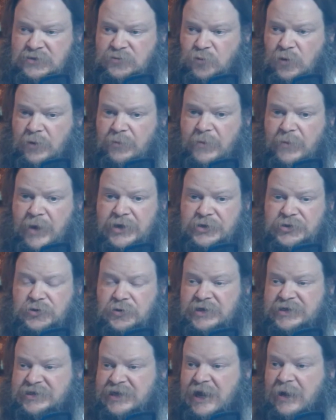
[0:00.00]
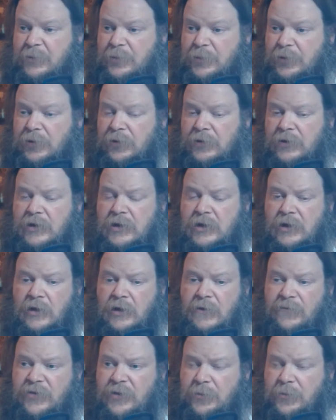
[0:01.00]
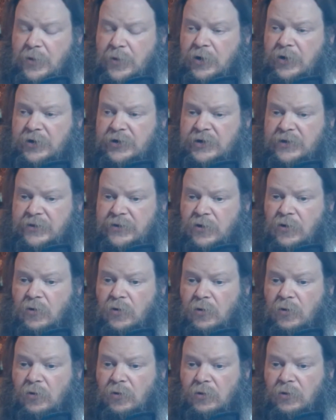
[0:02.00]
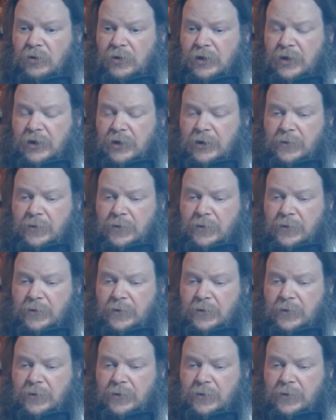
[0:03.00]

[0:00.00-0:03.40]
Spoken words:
one major example of the part and the whole